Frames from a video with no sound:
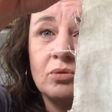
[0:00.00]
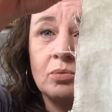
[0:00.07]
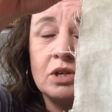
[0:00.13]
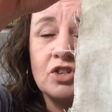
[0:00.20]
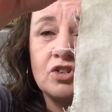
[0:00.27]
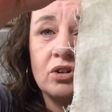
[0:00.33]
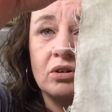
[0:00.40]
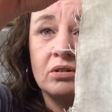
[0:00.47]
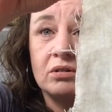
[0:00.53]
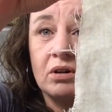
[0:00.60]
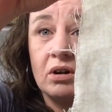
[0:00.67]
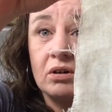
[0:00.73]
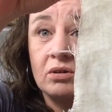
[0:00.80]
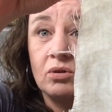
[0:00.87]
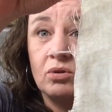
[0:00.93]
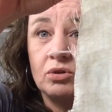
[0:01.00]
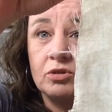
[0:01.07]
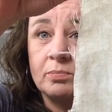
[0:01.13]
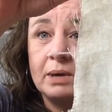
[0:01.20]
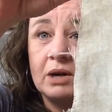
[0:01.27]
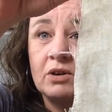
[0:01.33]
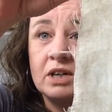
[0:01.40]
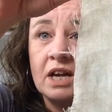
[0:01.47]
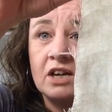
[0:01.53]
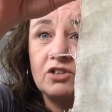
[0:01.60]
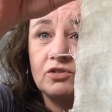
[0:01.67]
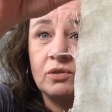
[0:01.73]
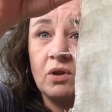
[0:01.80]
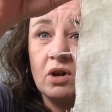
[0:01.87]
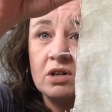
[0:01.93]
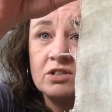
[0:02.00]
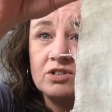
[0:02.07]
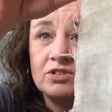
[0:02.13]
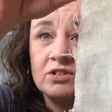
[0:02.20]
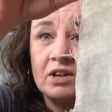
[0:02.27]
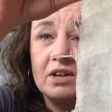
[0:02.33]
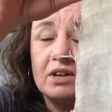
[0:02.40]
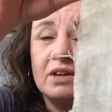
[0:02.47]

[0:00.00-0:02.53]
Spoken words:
which are called Paradise Floss.